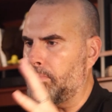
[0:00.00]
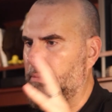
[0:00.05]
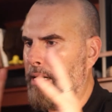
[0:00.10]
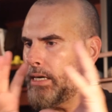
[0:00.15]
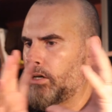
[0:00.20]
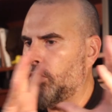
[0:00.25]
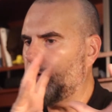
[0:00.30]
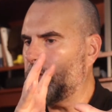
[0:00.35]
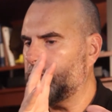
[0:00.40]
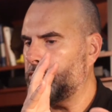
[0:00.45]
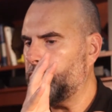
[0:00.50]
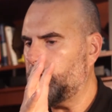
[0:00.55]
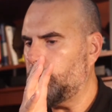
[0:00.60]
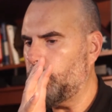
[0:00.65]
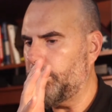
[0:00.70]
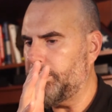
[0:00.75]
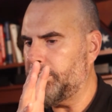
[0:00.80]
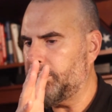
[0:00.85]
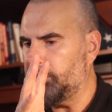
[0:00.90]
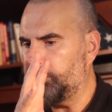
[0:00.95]
Makoto,
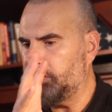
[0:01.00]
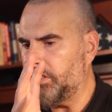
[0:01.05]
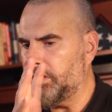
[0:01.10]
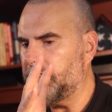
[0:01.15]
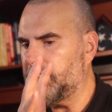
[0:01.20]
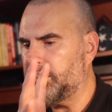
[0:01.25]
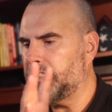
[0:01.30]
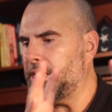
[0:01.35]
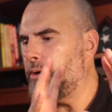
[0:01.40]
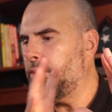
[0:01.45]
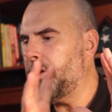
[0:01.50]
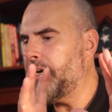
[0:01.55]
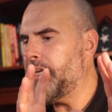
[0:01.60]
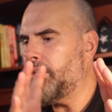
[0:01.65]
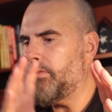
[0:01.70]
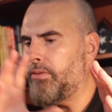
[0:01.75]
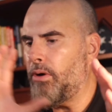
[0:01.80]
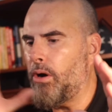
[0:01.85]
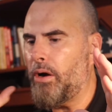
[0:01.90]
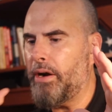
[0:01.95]
which is
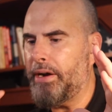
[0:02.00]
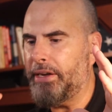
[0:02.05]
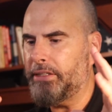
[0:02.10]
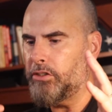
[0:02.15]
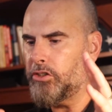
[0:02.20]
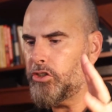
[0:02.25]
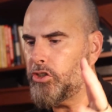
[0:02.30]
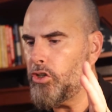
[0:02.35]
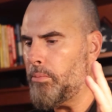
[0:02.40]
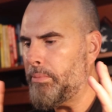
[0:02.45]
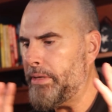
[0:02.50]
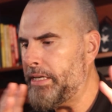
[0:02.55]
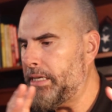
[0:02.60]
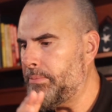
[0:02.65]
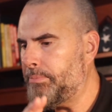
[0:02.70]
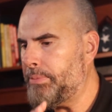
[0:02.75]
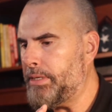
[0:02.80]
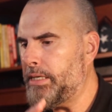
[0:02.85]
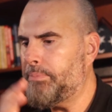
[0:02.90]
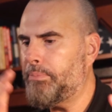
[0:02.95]
sincerity of heart. And so
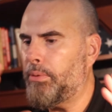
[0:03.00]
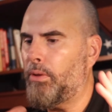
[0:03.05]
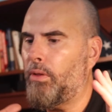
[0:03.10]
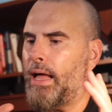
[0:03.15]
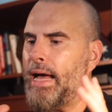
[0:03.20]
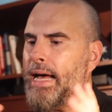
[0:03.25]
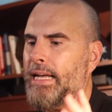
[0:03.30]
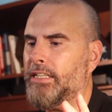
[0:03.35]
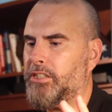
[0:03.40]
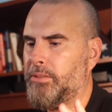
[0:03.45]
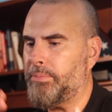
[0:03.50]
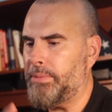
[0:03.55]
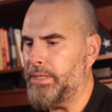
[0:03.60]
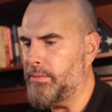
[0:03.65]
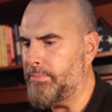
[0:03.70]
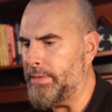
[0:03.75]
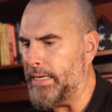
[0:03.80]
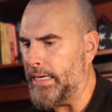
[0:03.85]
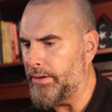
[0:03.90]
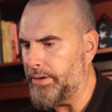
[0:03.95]
many people ask
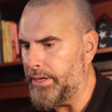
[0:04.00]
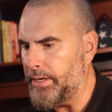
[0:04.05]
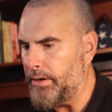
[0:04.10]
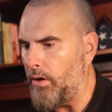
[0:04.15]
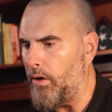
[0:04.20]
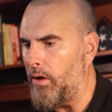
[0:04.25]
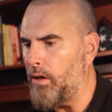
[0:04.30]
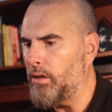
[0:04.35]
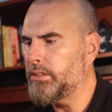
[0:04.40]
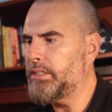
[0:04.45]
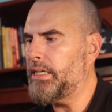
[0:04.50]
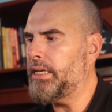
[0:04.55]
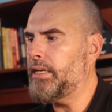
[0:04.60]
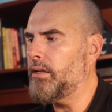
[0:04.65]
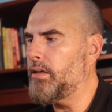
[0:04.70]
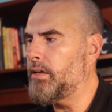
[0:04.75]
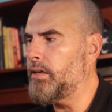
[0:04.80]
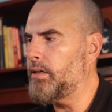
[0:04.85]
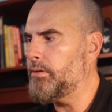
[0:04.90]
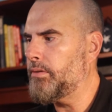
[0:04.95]
me about it all day
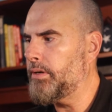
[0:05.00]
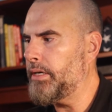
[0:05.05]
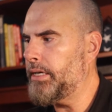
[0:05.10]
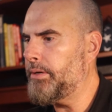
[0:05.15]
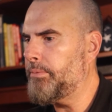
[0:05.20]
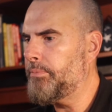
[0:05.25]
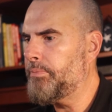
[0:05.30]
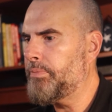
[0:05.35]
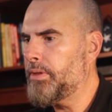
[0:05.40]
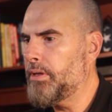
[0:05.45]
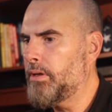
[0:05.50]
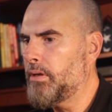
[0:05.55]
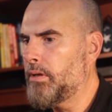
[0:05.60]
long, right?